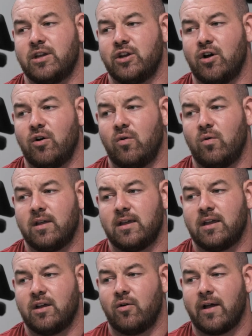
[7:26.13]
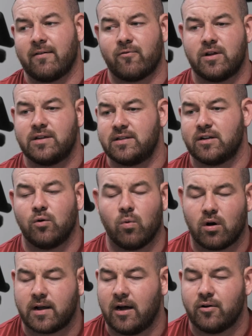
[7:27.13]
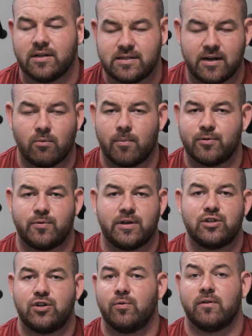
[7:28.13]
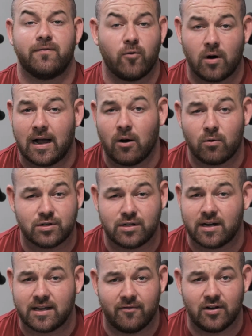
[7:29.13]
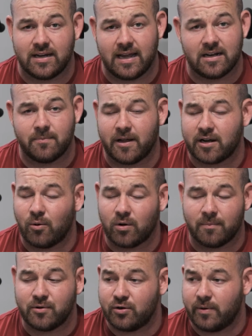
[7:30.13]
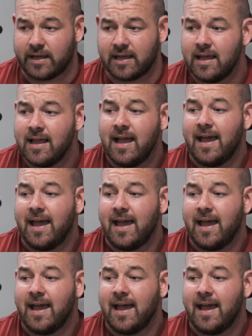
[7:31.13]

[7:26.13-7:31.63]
You know, every single workout is anywhere between 2 and 4 hours on a given day, depending on what I'm doing.